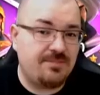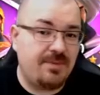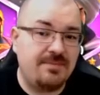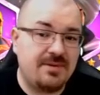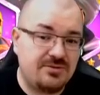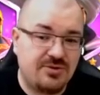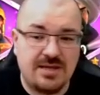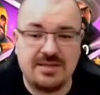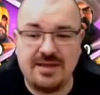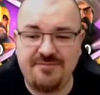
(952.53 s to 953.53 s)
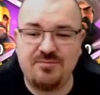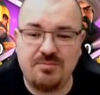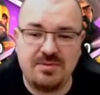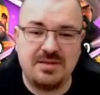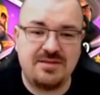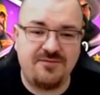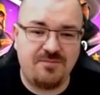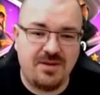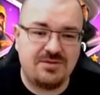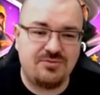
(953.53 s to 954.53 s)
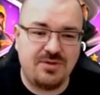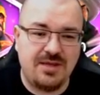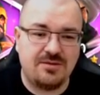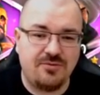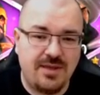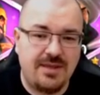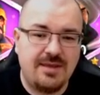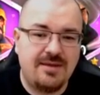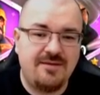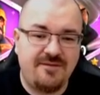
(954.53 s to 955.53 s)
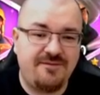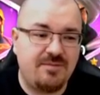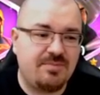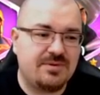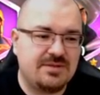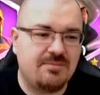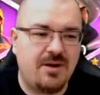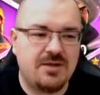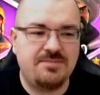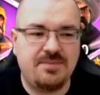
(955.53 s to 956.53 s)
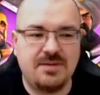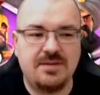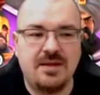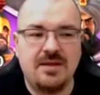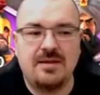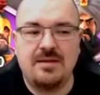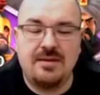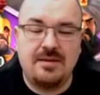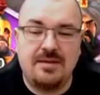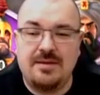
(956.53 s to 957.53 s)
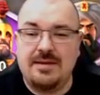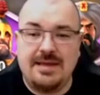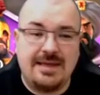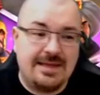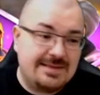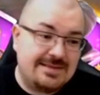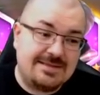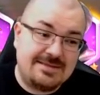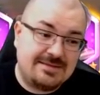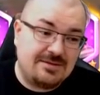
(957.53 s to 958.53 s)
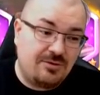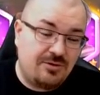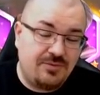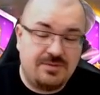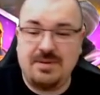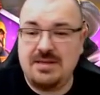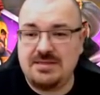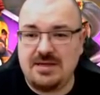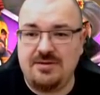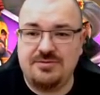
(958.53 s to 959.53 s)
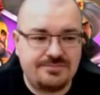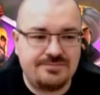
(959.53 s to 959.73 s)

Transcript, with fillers: Babers, you kinda have mobility if you manage to get away, 50% march speed, and or with Belisarius,